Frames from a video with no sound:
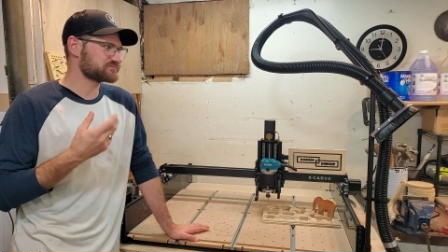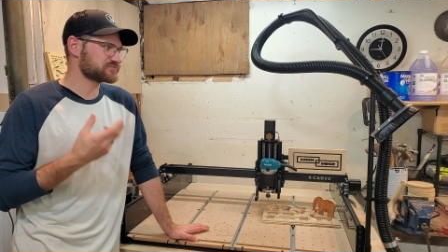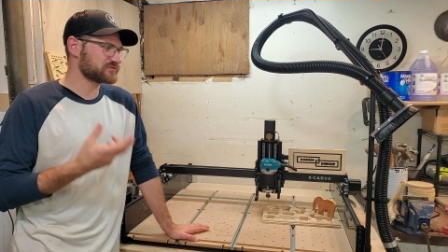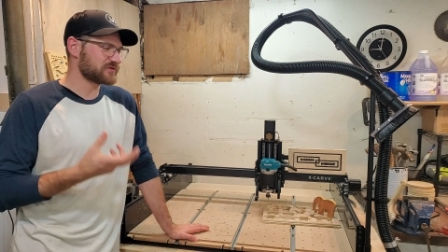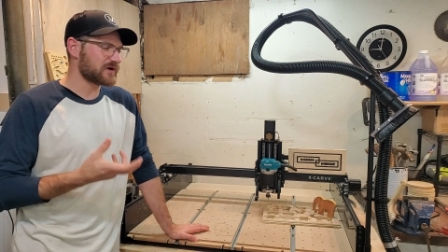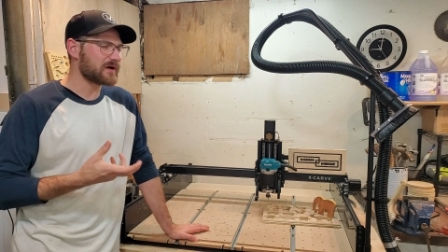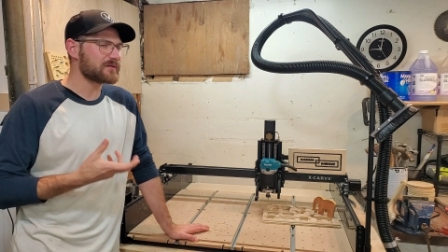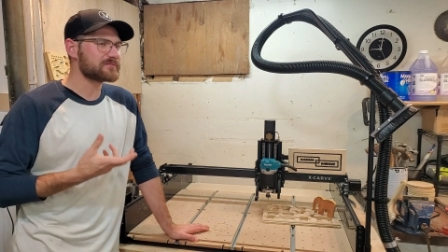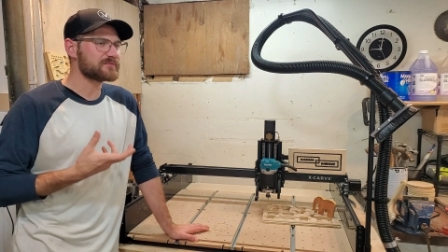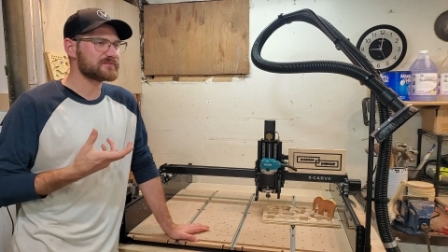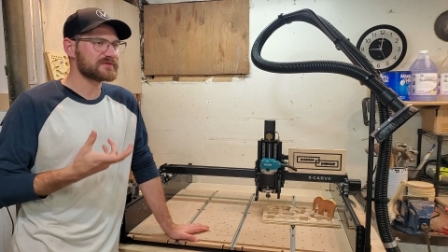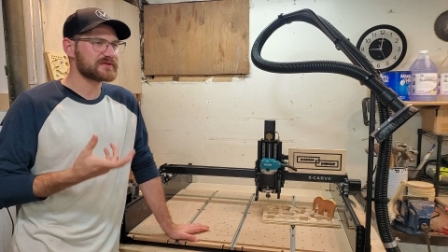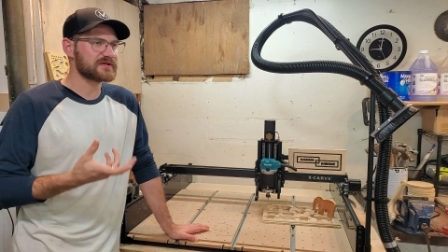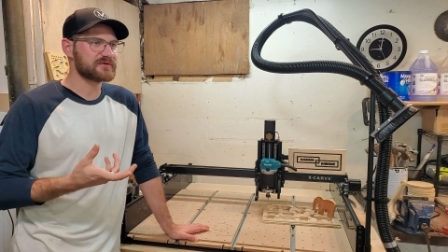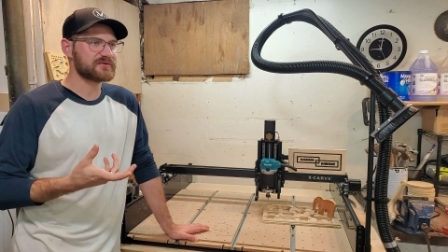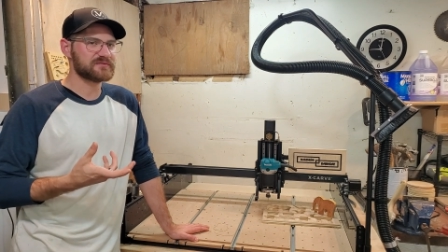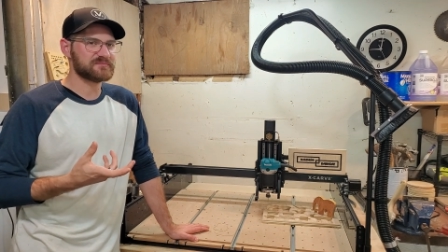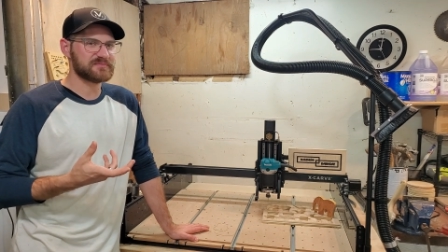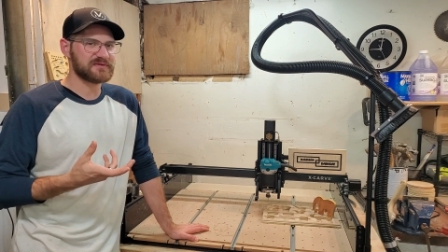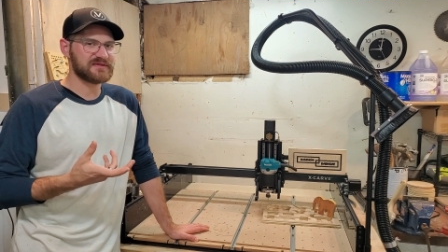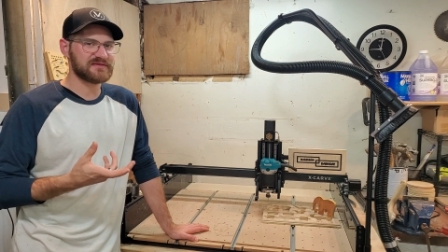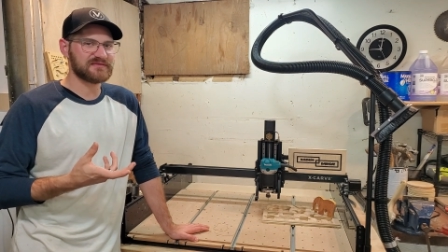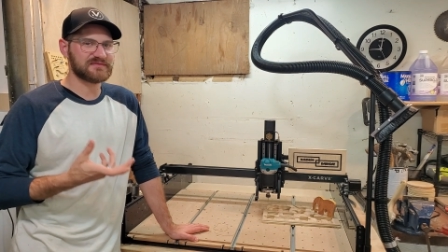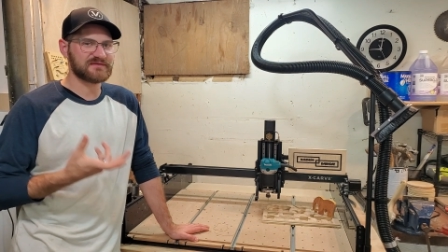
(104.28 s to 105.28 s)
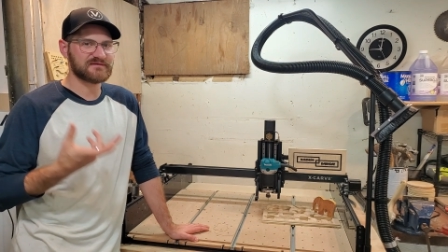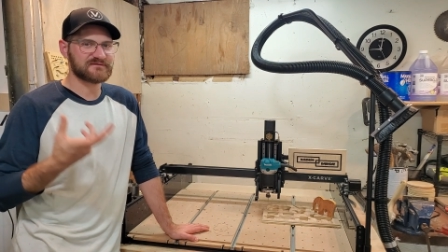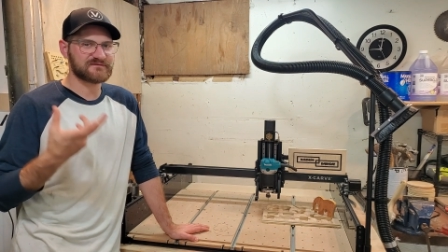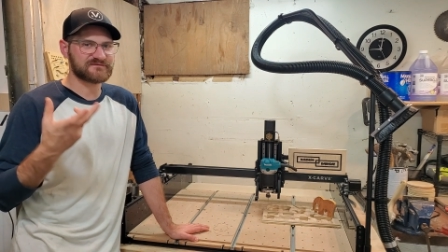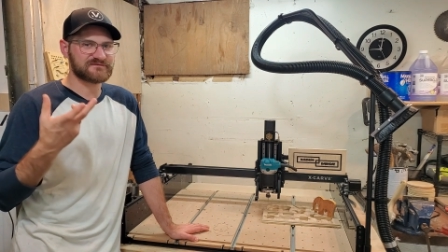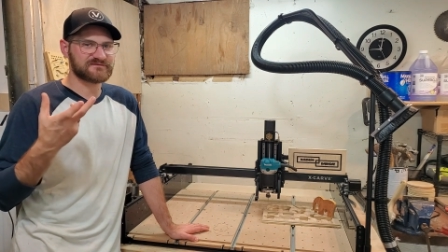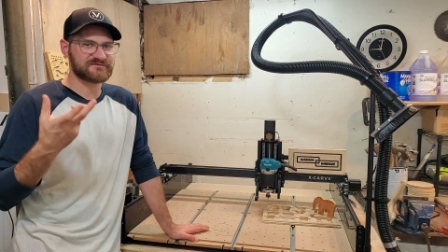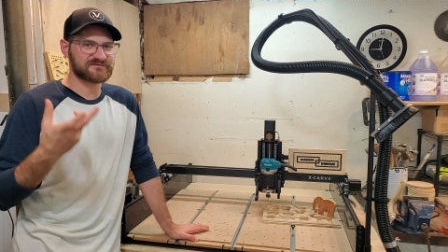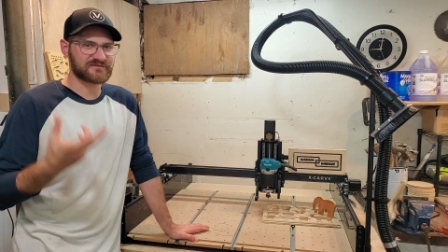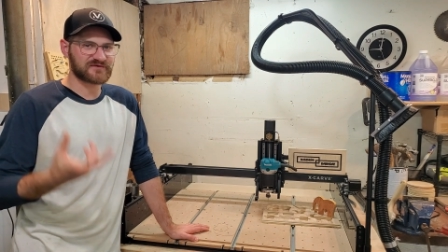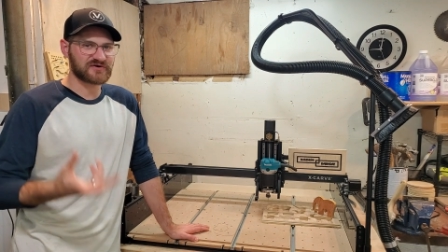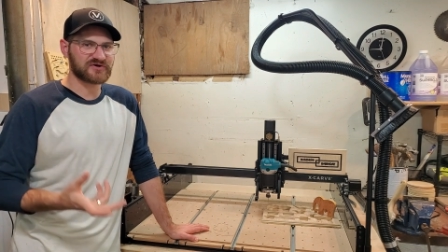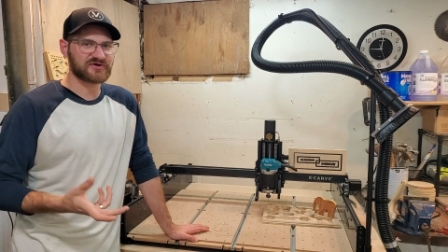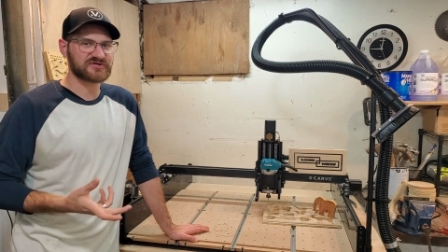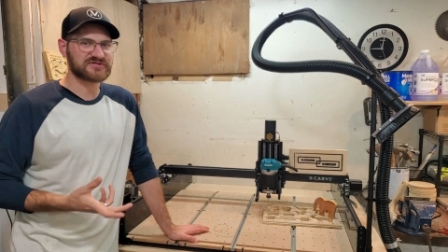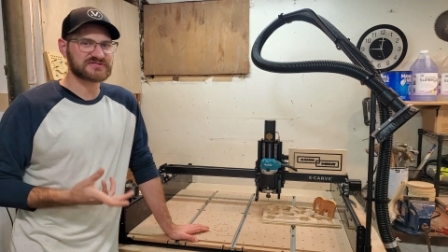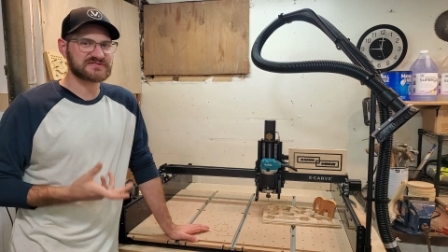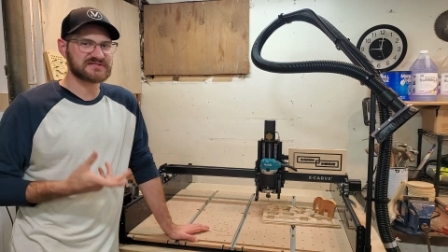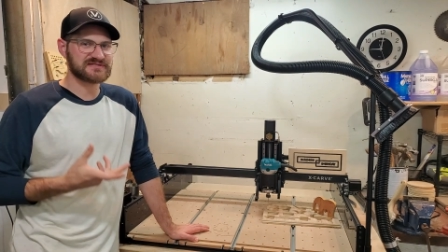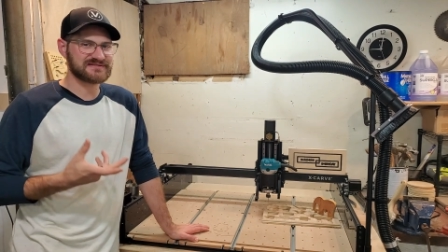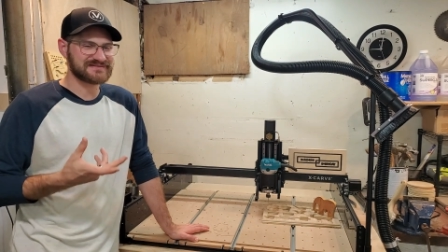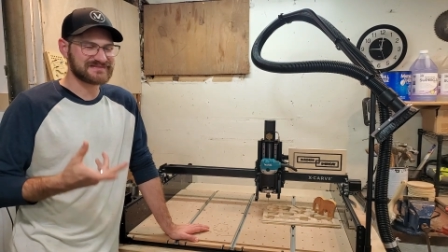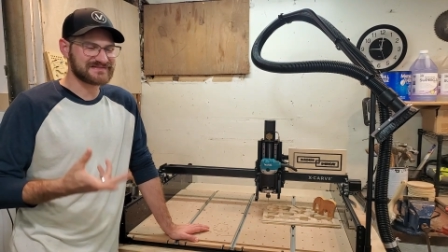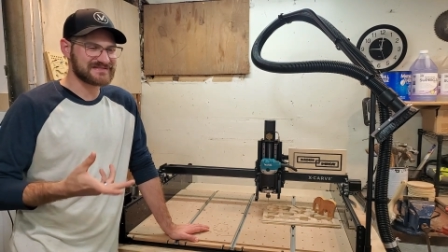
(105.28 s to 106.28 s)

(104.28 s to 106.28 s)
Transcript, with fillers: probably going to be the first